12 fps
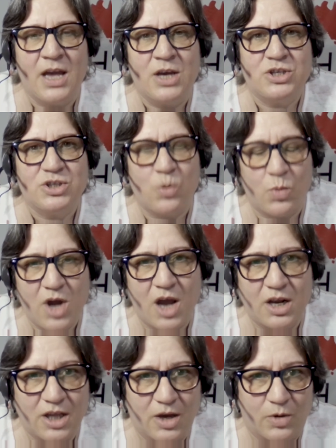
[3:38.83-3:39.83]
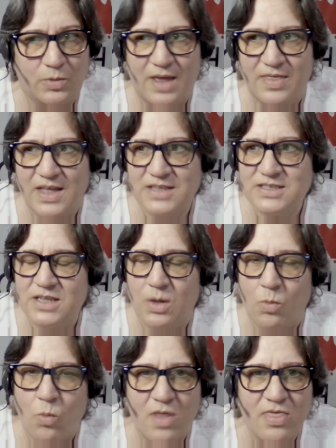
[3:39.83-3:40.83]
So we're not alone. And that's the
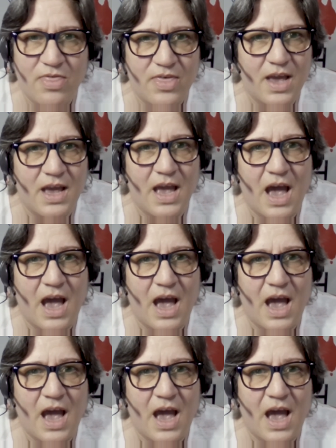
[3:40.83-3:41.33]
one thing